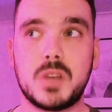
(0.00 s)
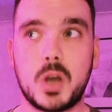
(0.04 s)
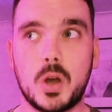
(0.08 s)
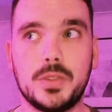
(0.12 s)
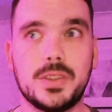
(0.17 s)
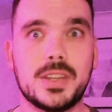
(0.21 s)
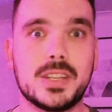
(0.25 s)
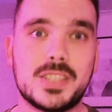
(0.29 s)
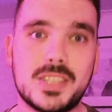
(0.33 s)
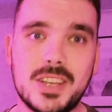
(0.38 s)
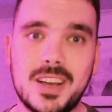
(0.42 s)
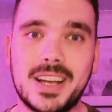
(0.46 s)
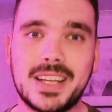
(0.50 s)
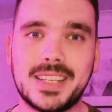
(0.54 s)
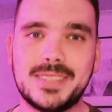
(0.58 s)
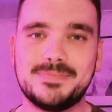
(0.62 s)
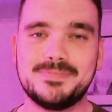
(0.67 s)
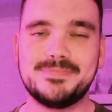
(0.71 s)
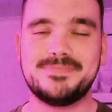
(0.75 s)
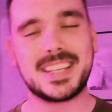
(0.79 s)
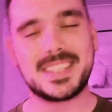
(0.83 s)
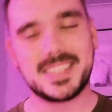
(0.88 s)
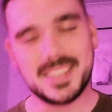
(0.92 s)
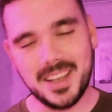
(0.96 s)
on the side.
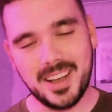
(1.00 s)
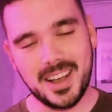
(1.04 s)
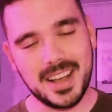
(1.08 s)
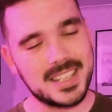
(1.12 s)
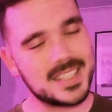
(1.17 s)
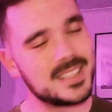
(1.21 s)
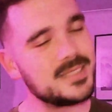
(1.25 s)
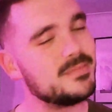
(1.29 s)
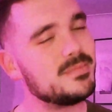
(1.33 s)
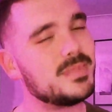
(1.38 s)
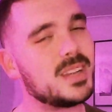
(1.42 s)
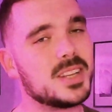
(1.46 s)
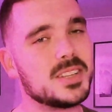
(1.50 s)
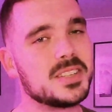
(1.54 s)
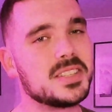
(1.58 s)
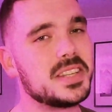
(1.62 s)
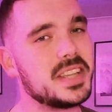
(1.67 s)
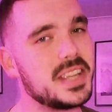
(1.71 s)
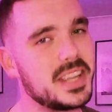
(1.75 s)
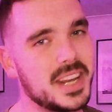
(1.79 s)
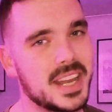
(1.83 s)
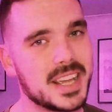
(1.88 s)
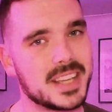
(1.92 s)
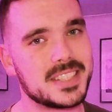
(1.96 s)
Thanks, guys. I'll
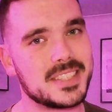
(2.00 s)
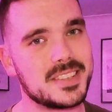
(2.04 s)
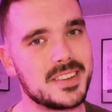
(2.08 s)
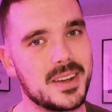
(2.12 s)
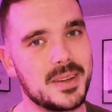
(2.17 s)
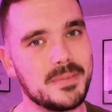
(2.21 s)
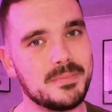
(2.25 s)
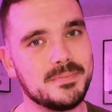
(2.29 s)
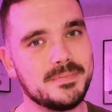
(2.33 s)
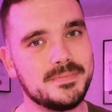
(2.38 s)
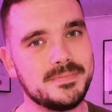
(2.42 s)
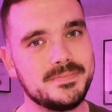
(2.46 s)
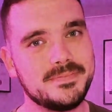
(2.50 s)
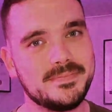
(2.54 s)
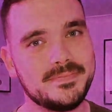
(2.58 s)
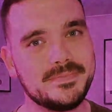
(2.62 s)
see you next time.